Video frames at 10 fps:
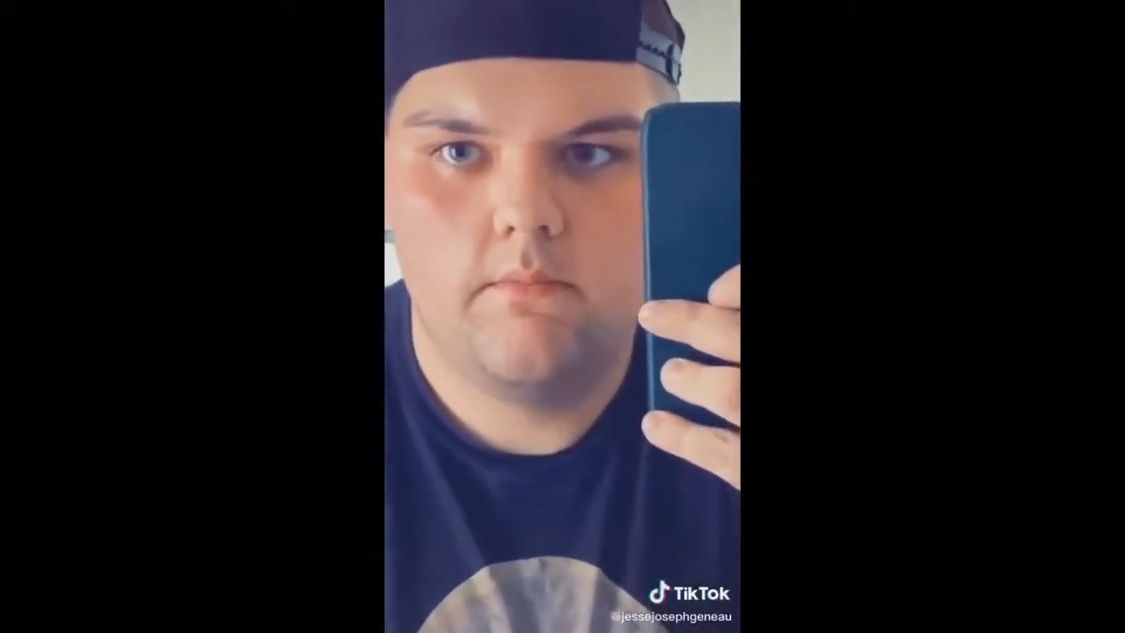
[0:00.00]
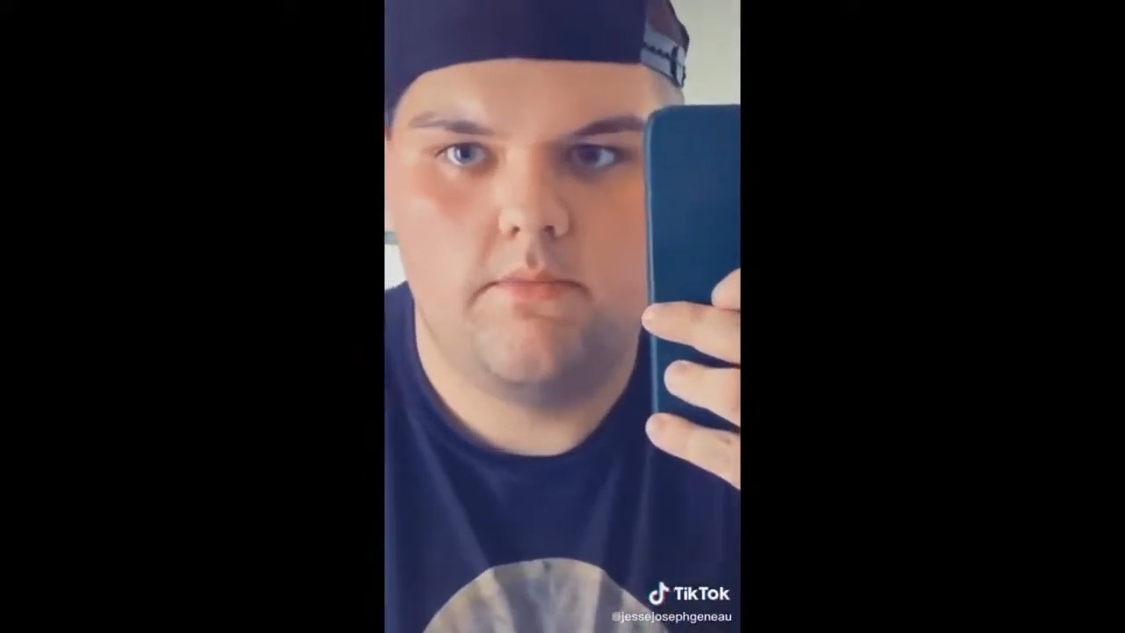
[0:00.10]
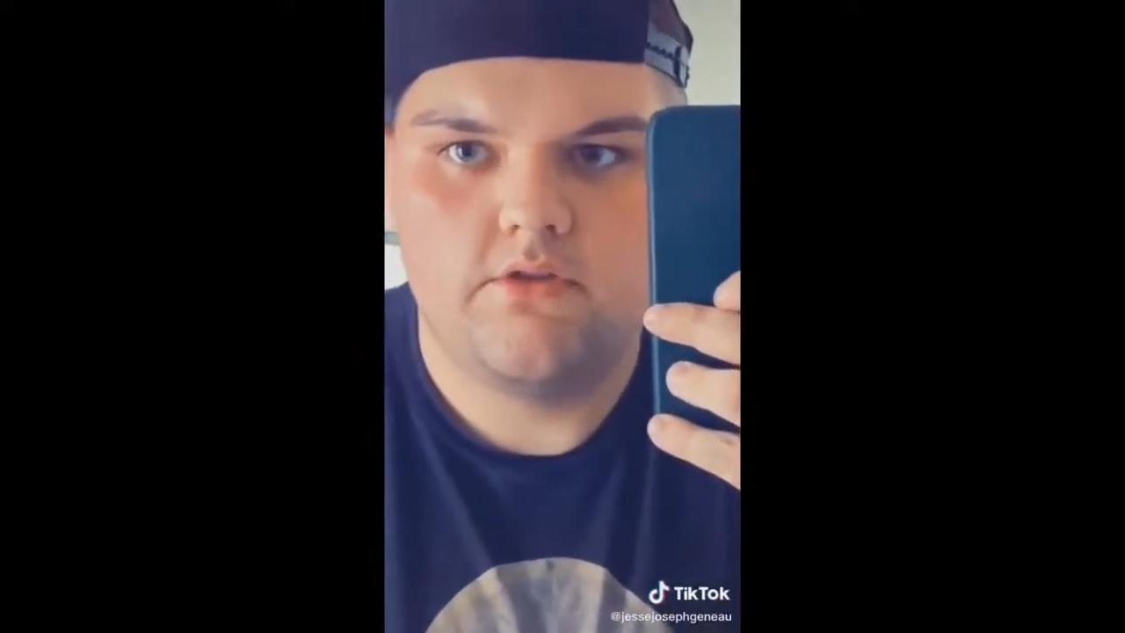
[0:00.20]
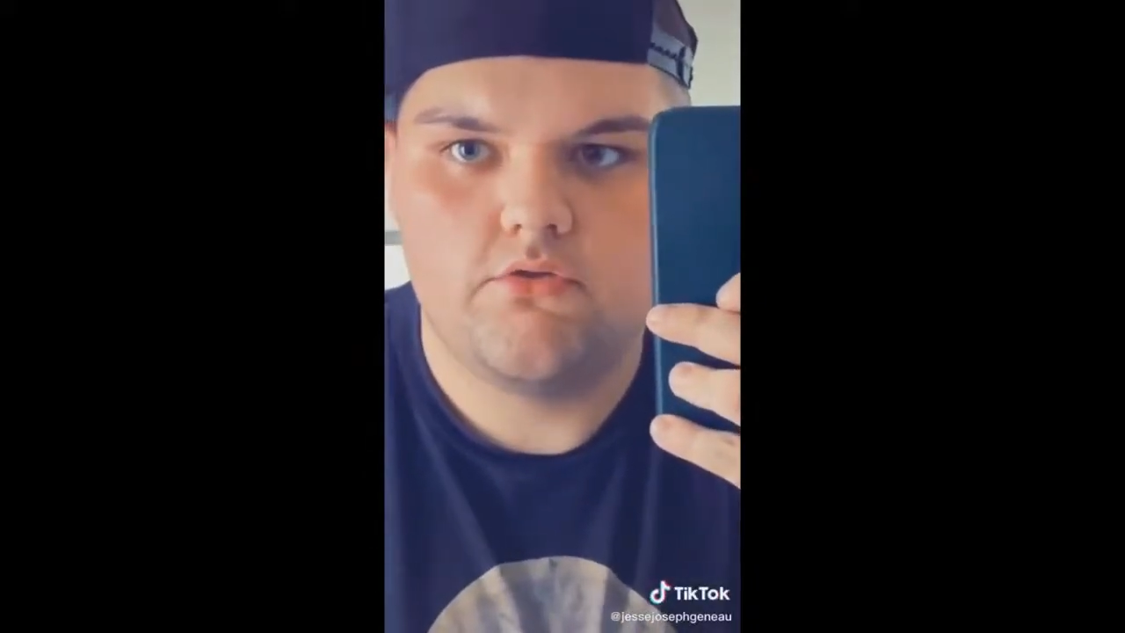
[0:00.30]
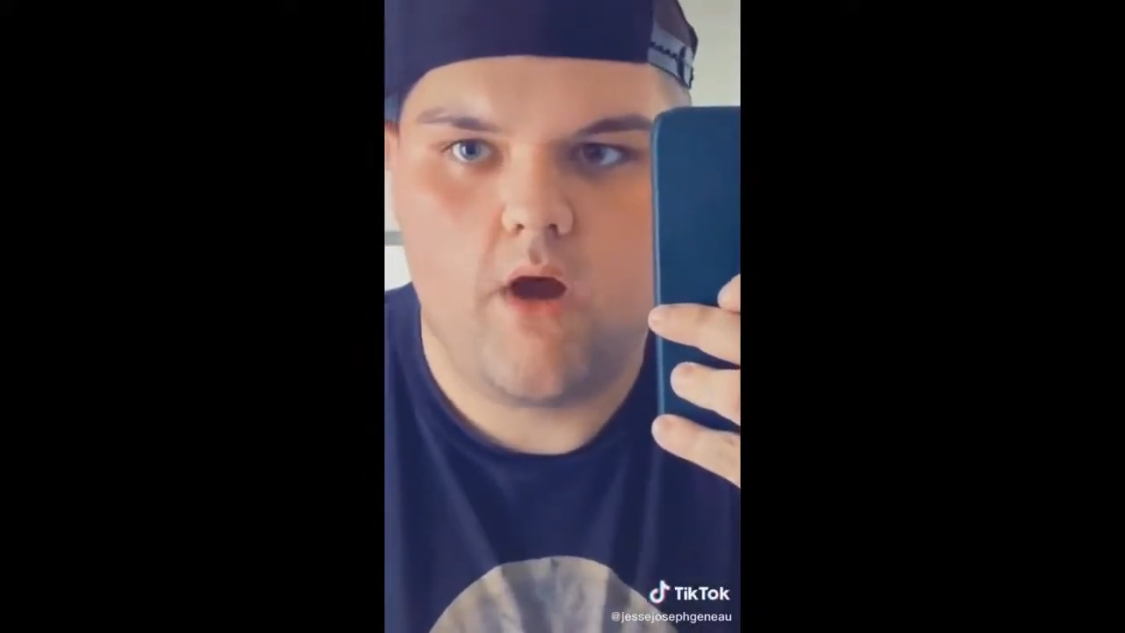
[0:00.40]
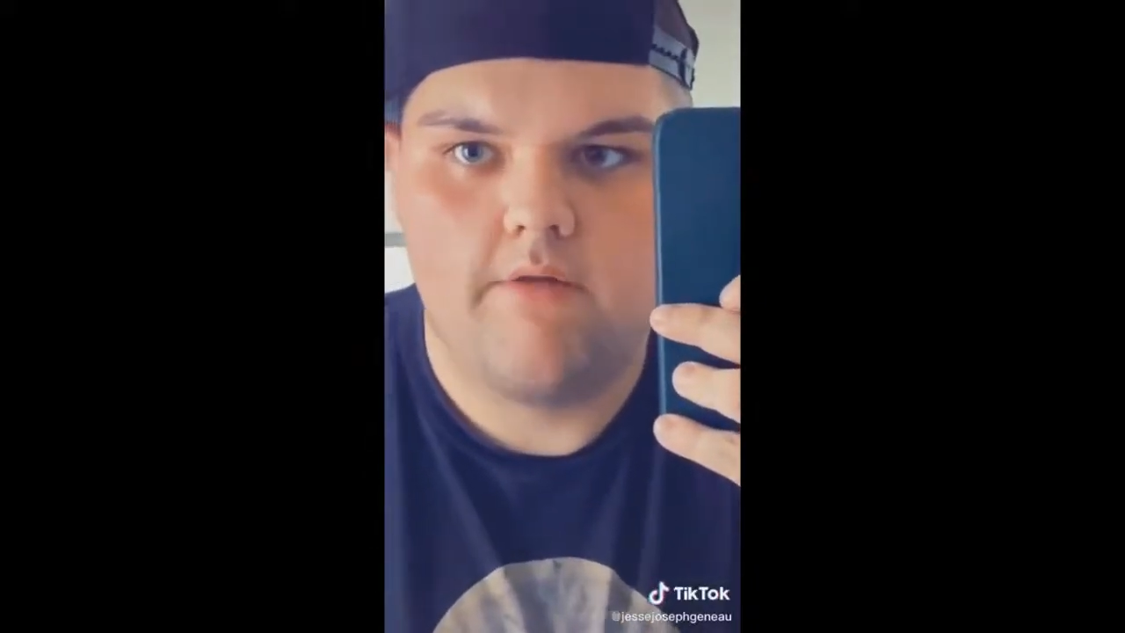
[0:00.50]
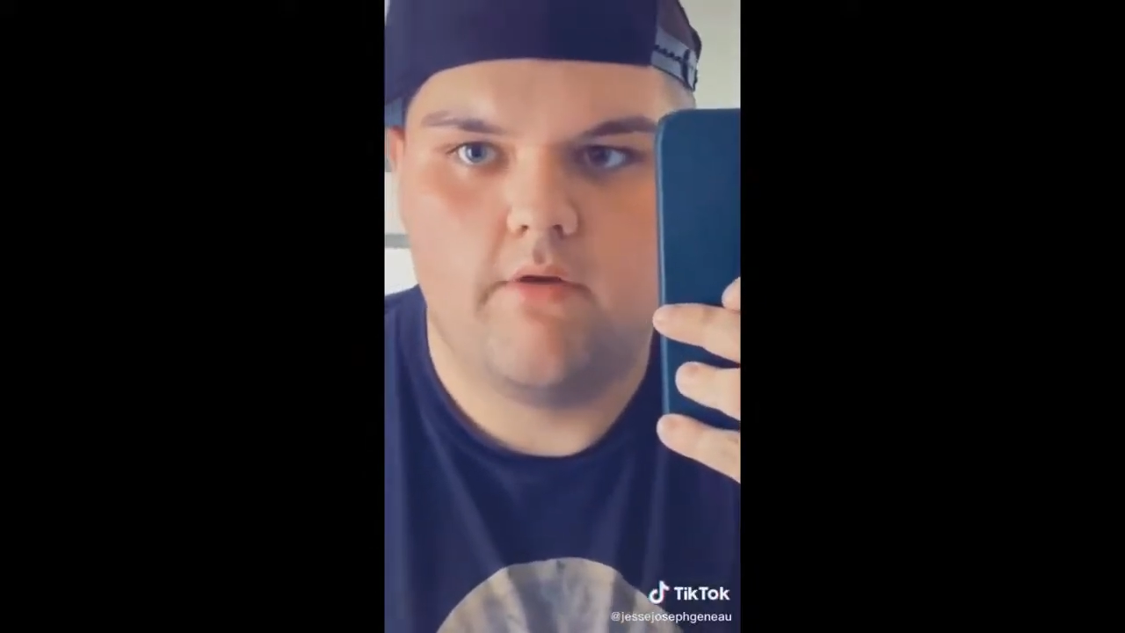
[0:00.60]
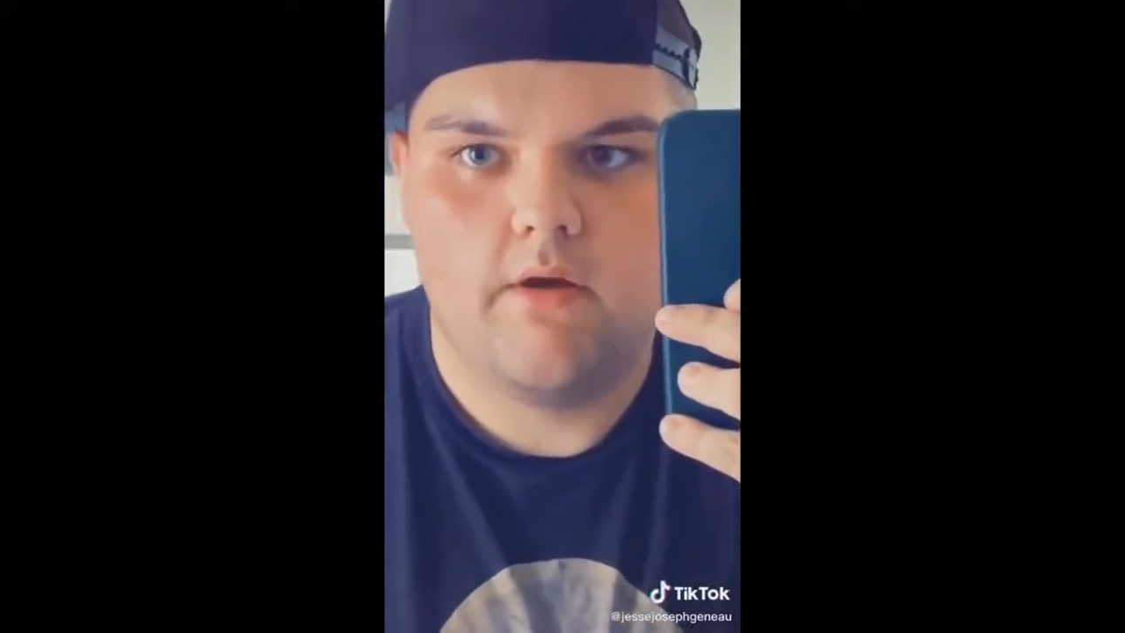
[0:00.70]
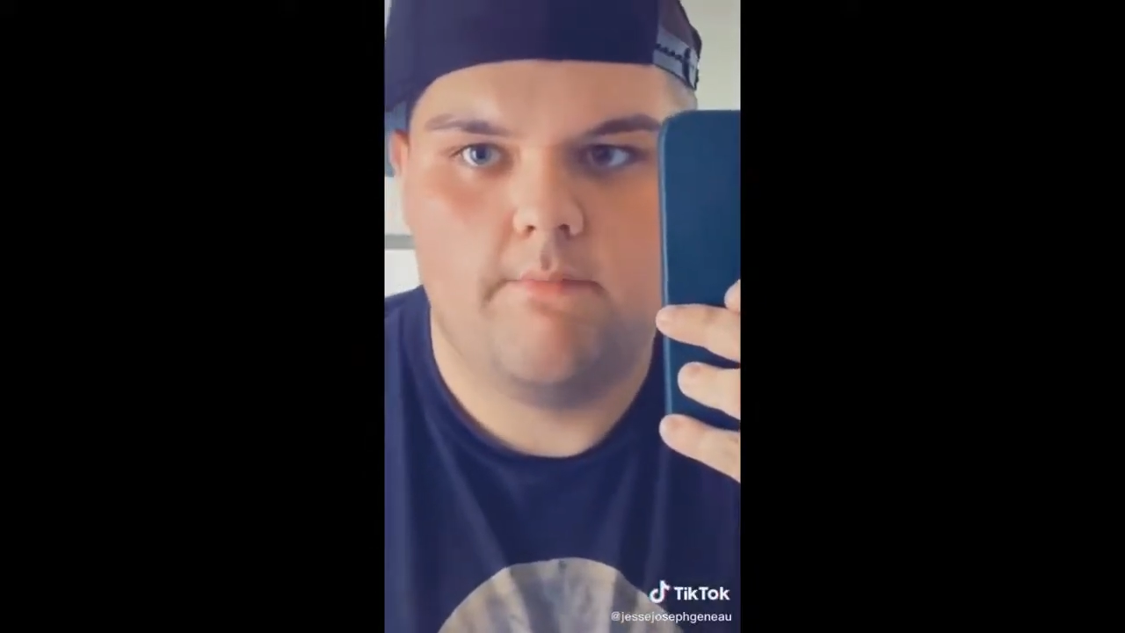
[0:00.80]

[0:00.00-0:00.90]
but drive on